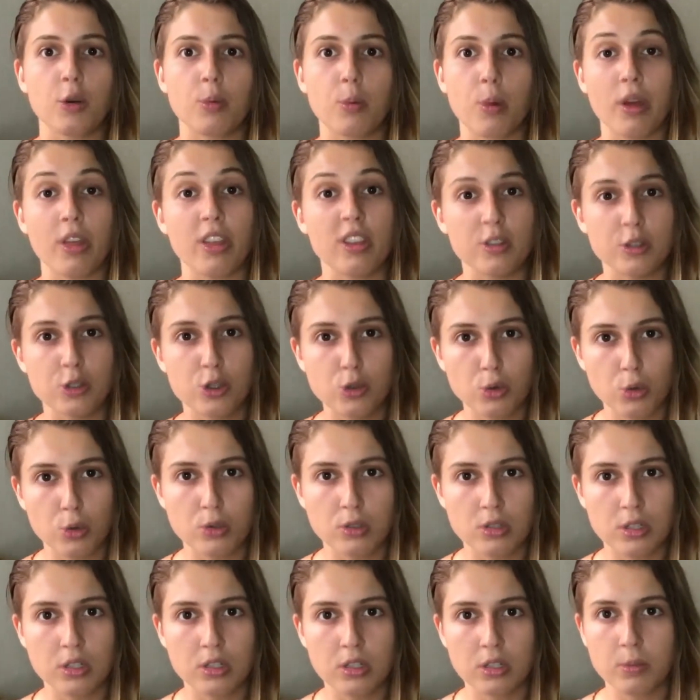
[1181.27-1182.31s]
your breath is
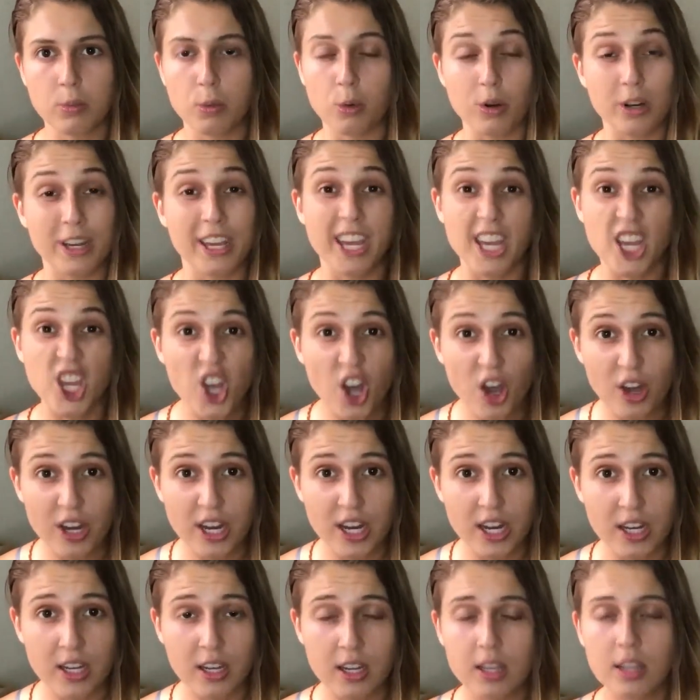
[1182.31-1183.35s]
shorter, more
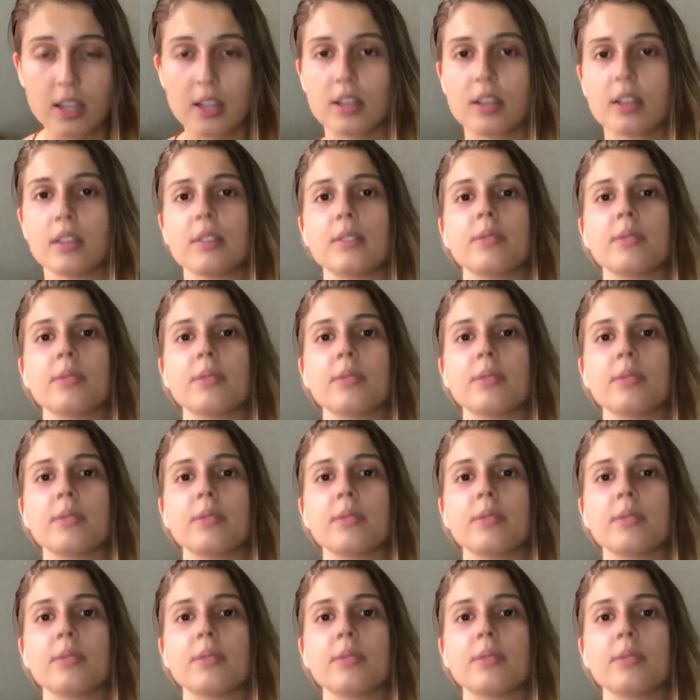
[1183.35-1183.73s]
chaotic.